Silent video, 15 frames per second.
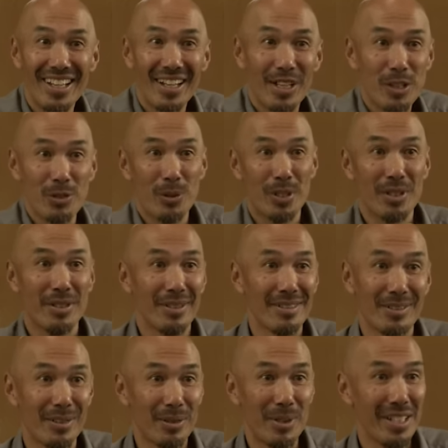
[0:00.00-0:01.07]
because we're,
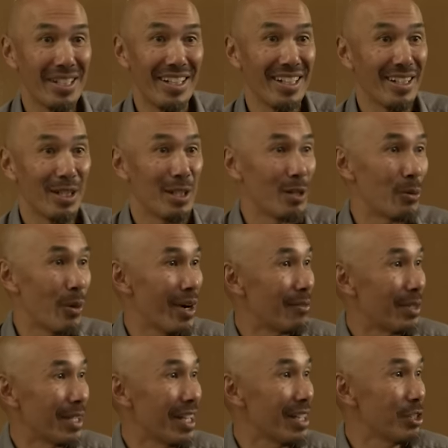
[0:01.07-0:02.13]
we're reading, you know,
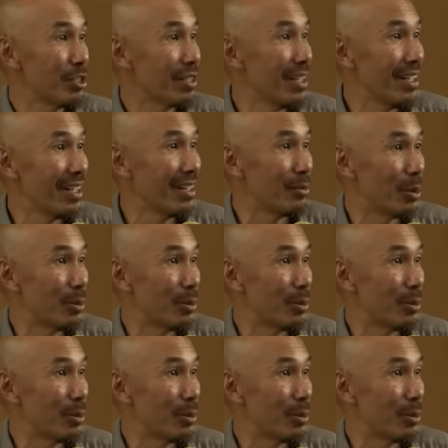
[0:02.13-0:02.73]
Revelation,